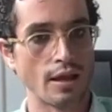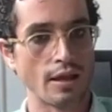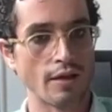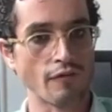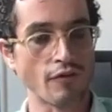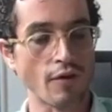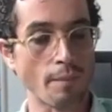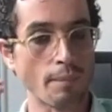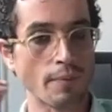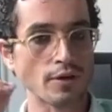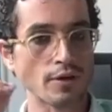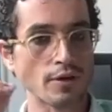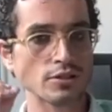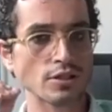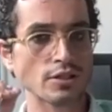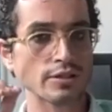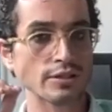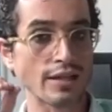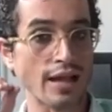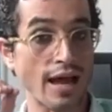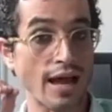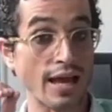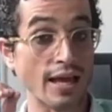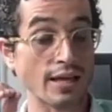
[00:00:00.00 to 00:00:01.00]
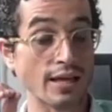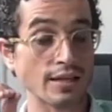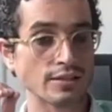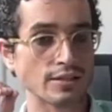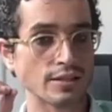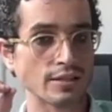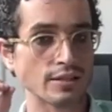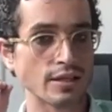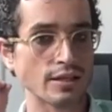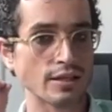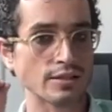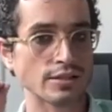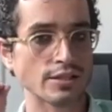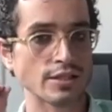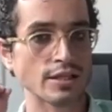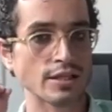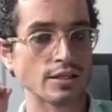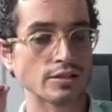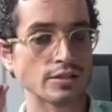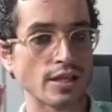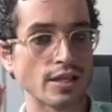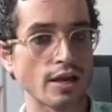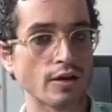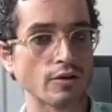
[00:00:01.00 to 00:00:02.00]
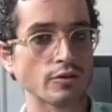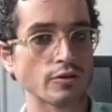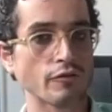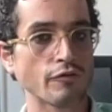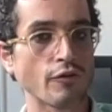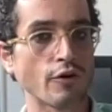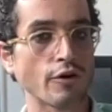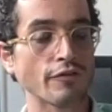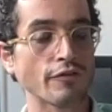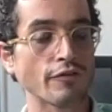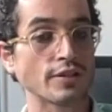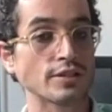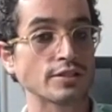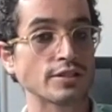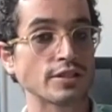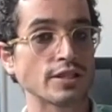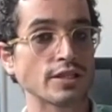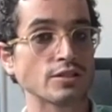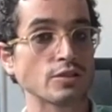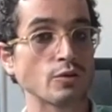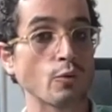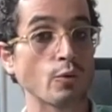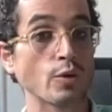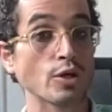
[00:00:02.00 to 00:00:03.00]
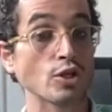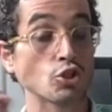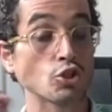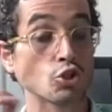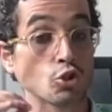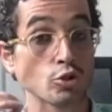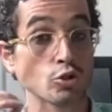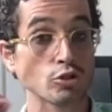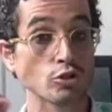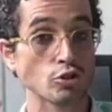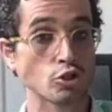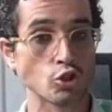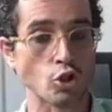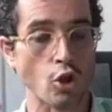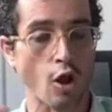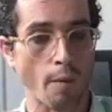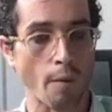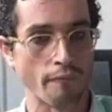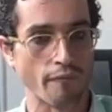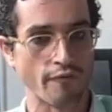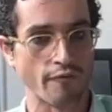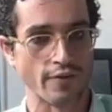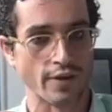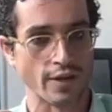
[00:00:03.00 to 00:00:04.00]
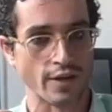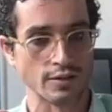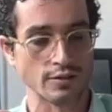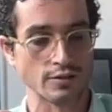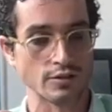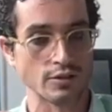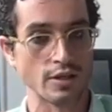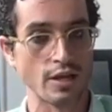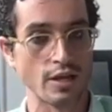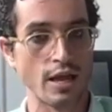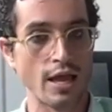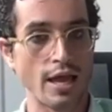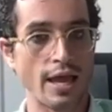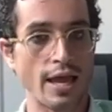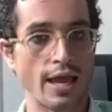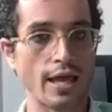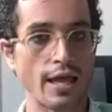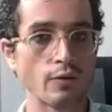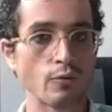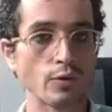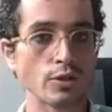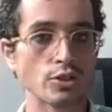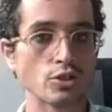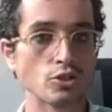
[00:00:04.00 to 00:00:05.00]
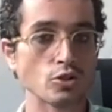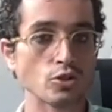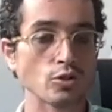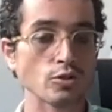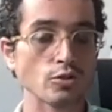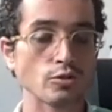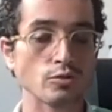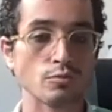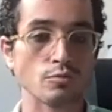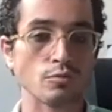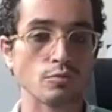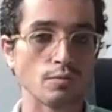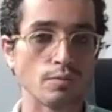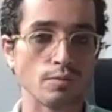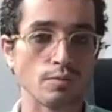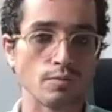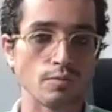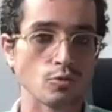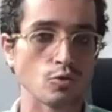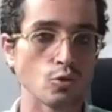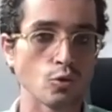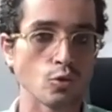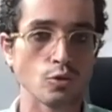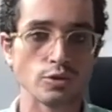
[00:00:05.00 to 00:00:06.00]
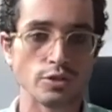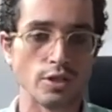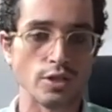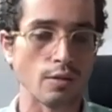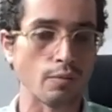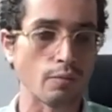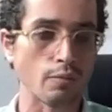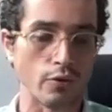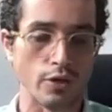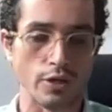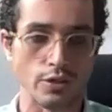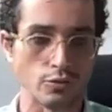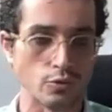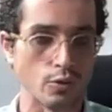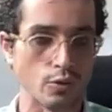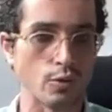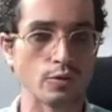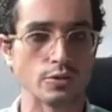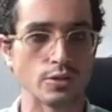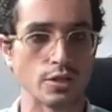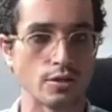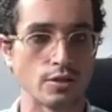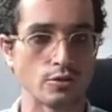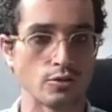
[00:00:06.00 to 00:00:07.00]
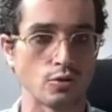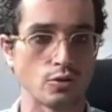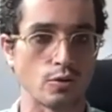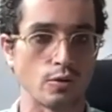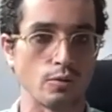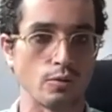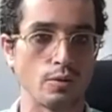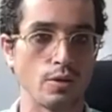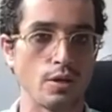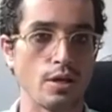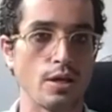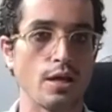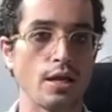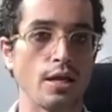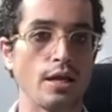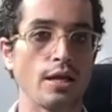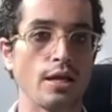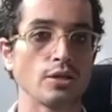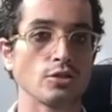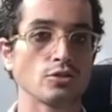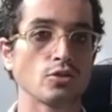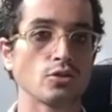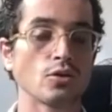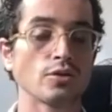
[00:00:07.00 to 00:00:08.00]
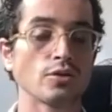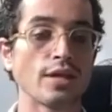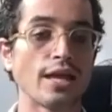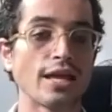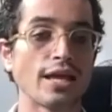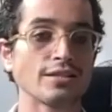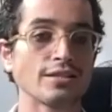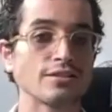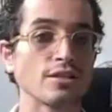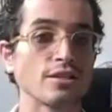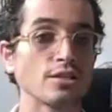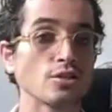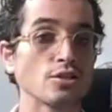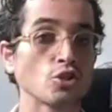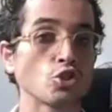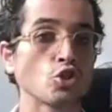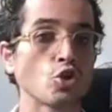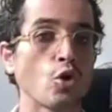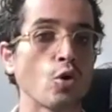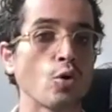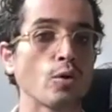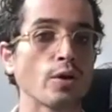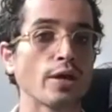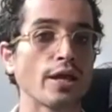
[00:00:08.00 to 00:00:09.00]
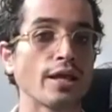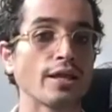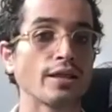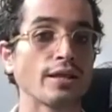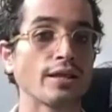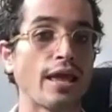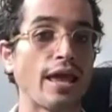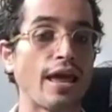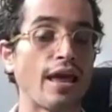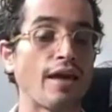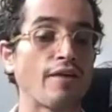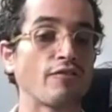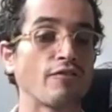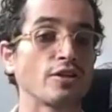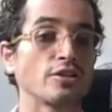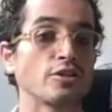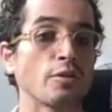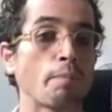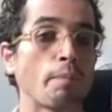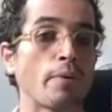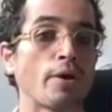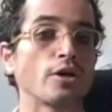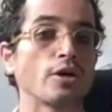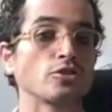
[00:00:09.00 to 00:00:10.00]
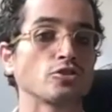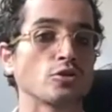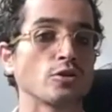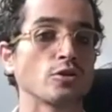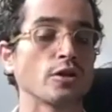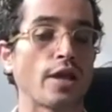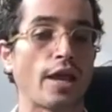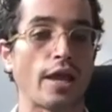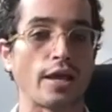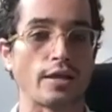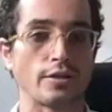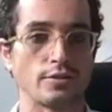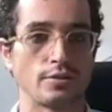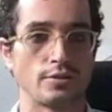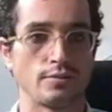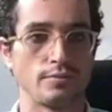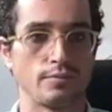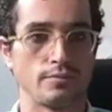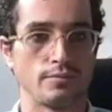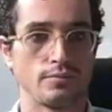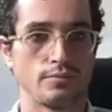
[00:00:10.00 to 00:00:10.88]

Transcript: if a person dies in the sixth, second, fourth, and sixth, we should stop things and we should do some rituals and so on, so that this soul can have a departure gate.